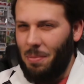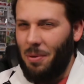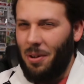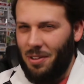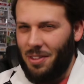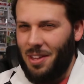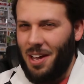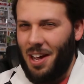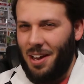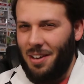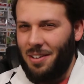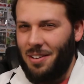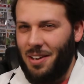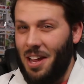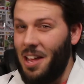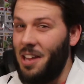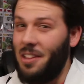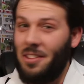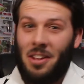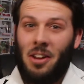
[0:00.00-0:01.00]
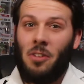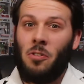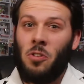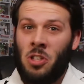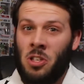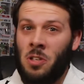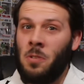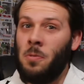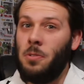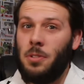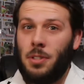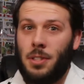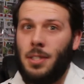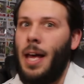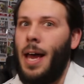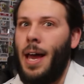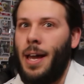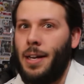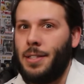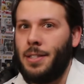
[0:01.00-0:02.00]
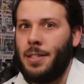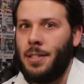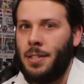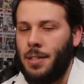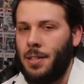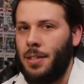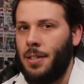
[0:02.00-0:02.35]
on that and they'll use that.